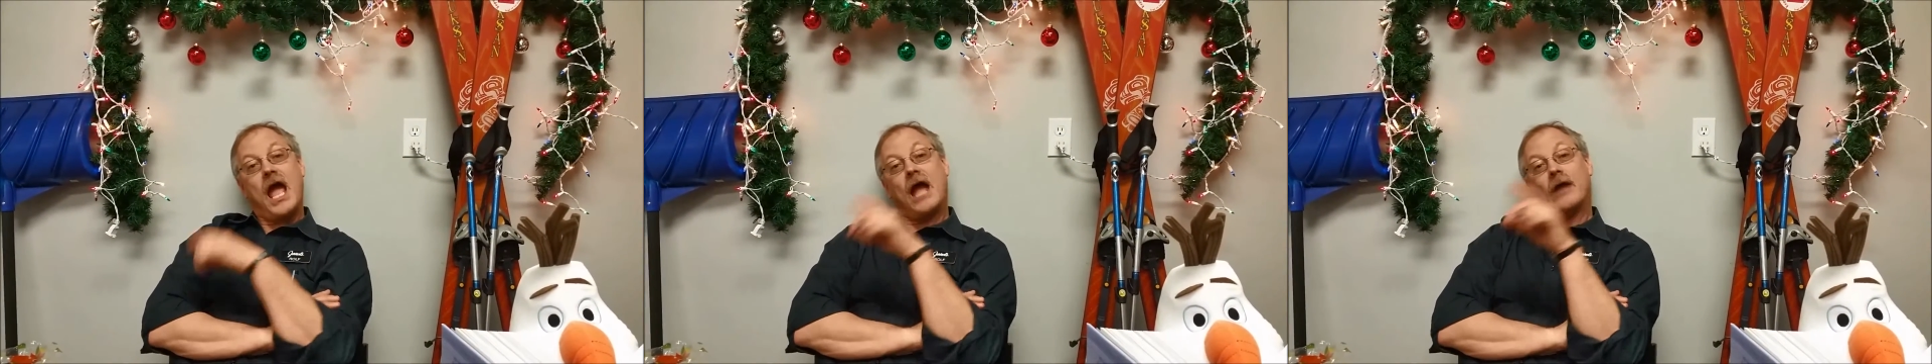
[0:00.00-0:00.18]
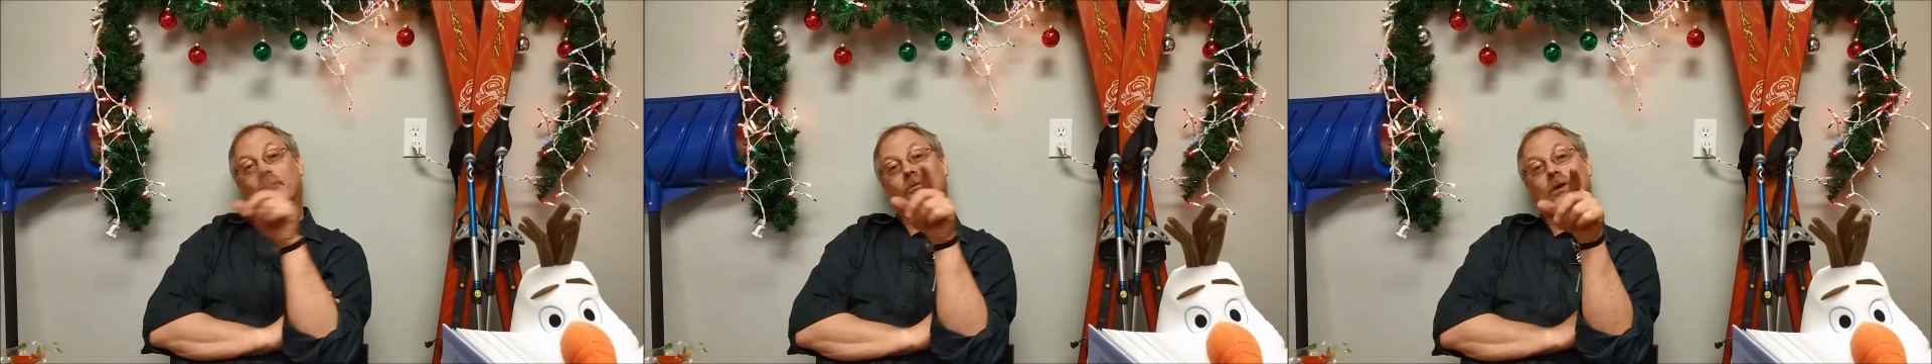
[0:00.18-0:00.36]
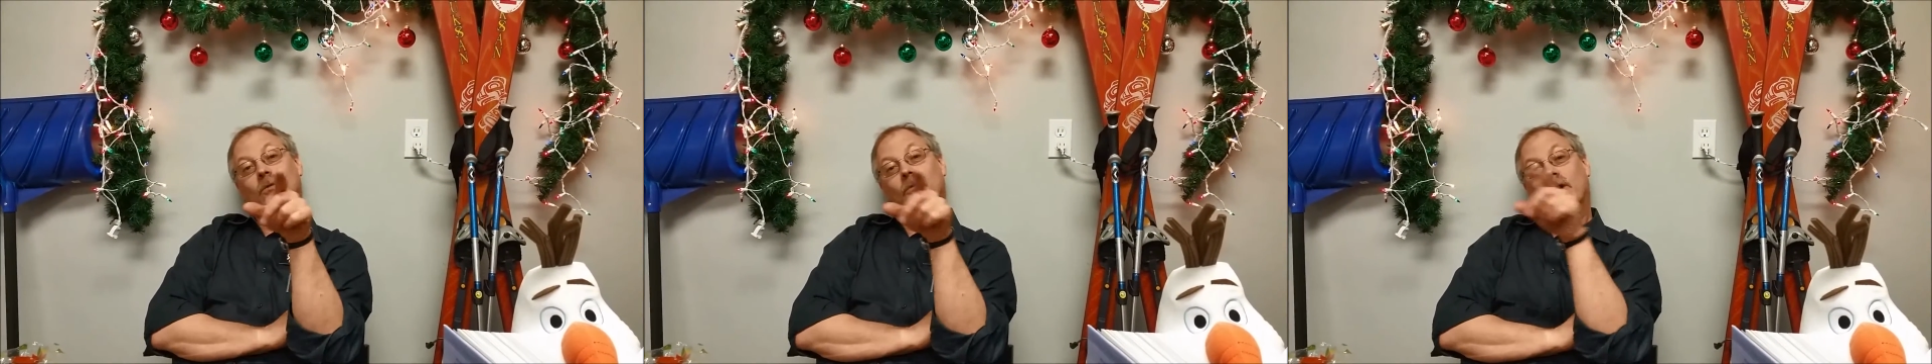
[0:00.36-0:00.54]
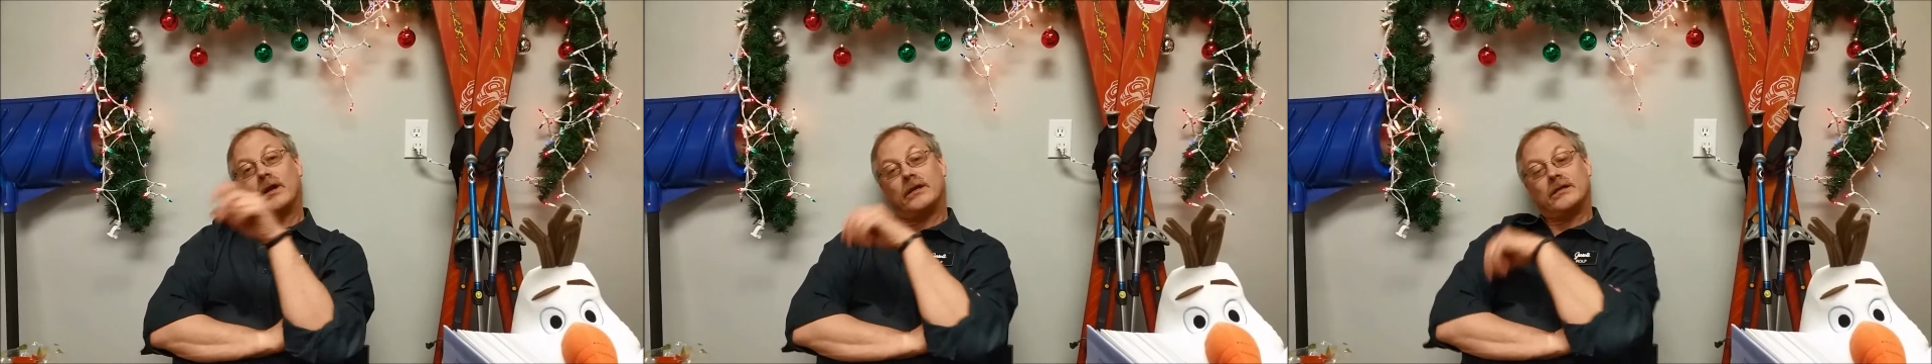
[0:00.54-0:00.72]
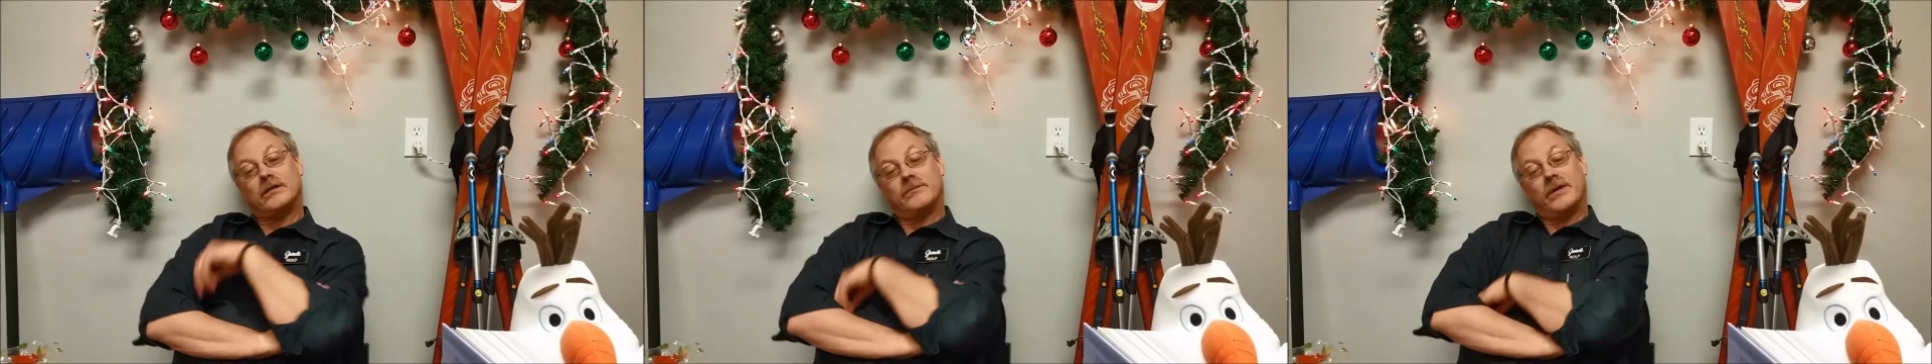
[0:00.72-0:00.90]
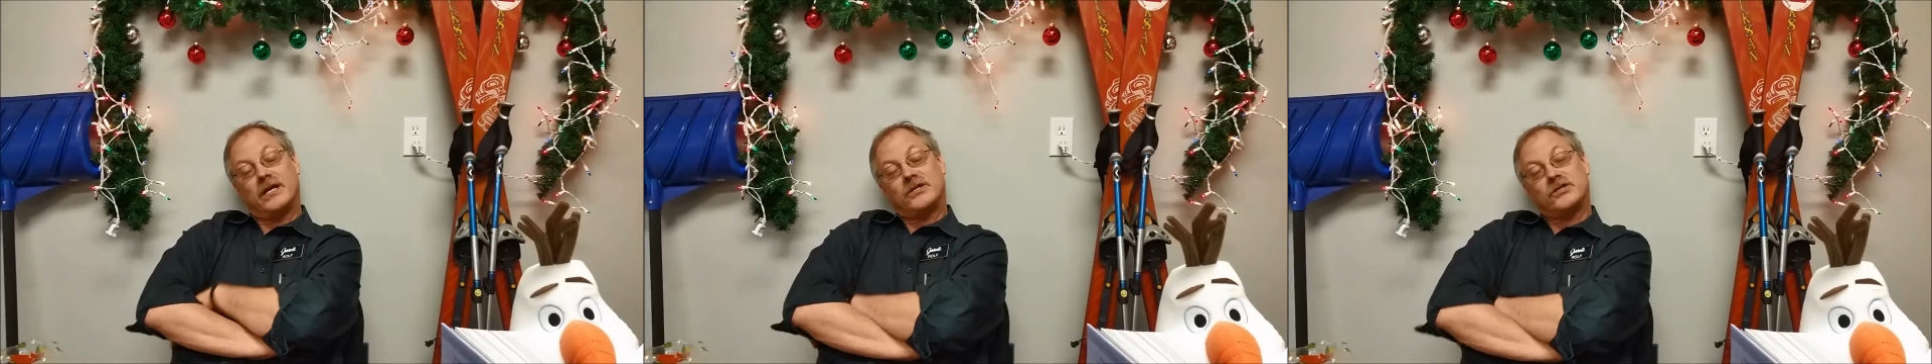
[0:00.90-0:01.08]
and we
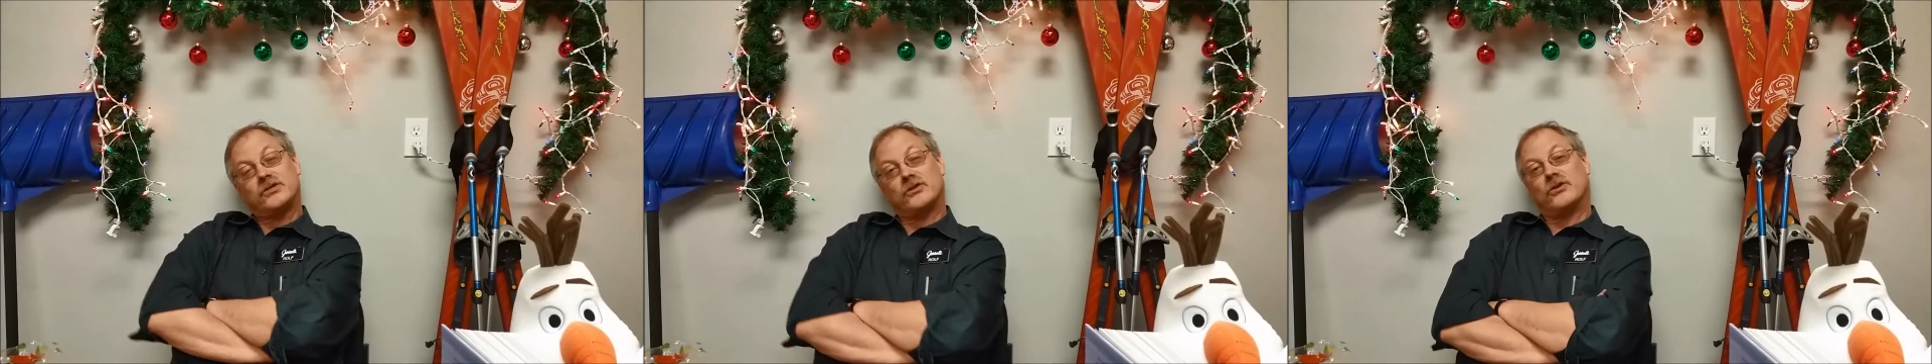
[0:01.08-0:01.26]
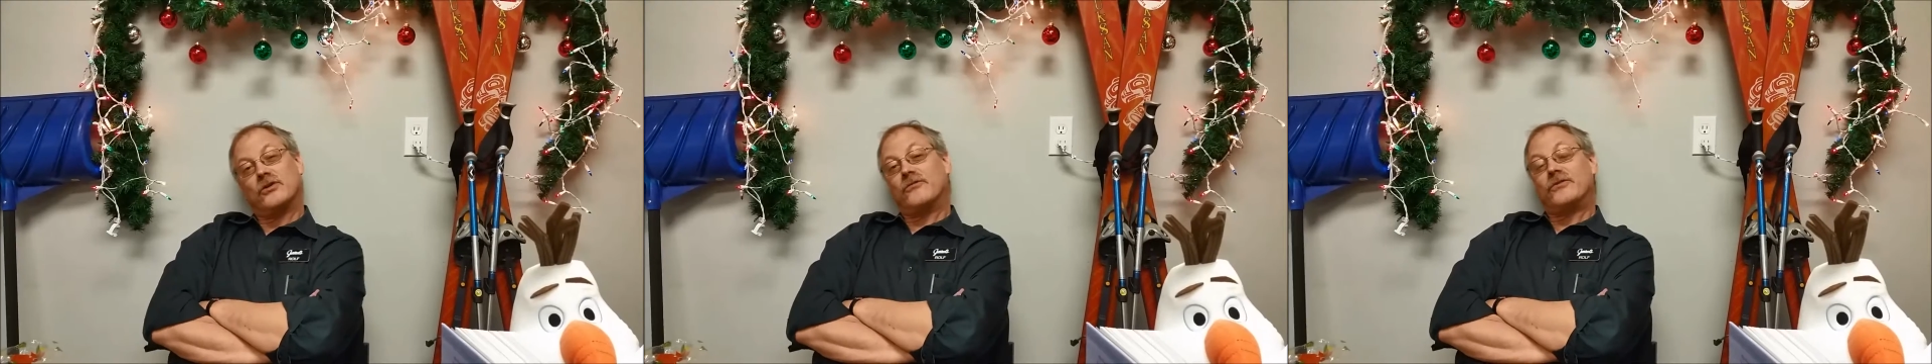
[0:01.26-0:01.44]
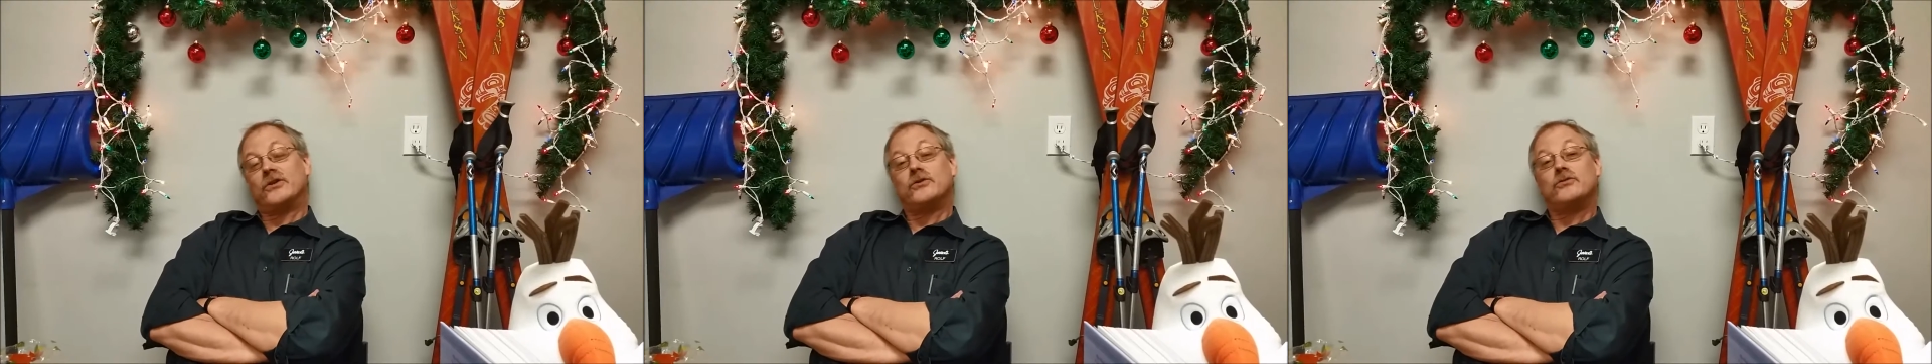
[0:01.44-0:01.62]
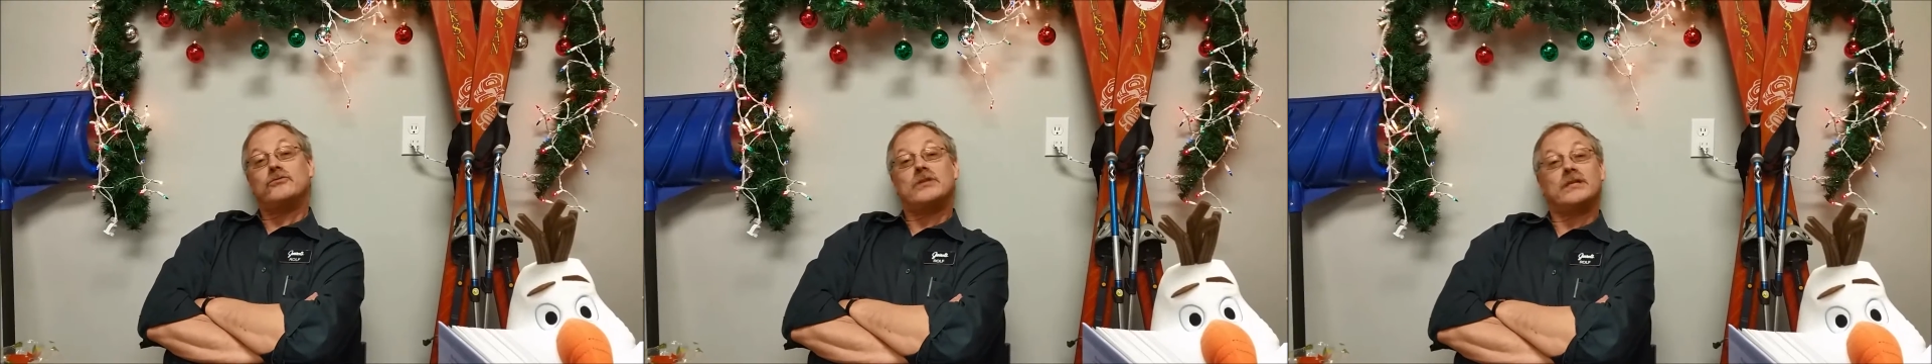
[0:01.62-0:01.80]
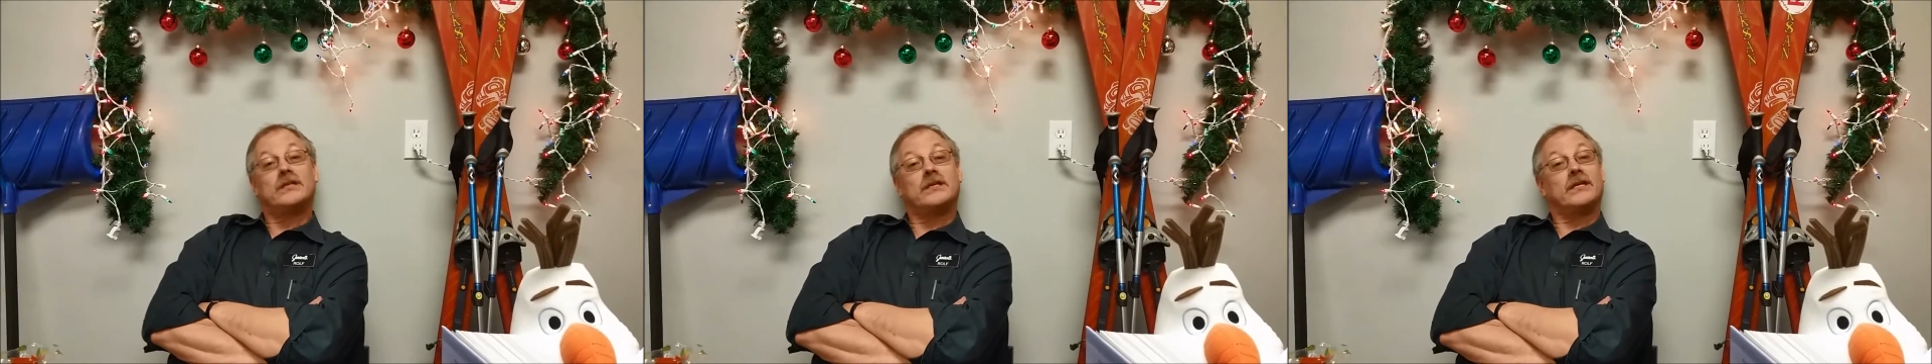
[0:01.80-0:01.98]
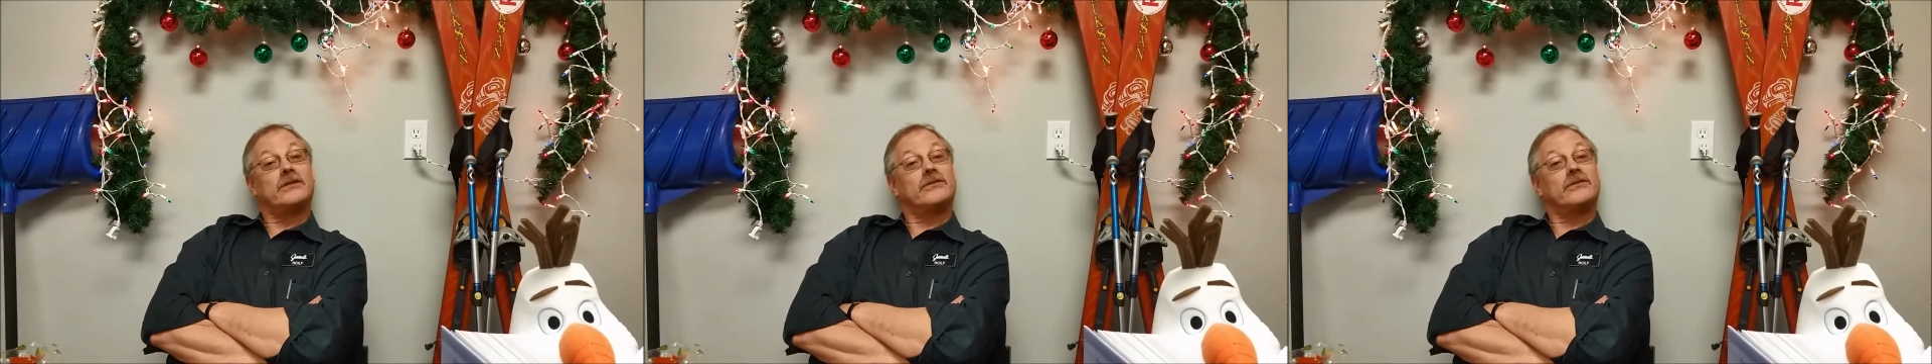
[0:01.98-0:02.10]
wanted to make sure if you didn't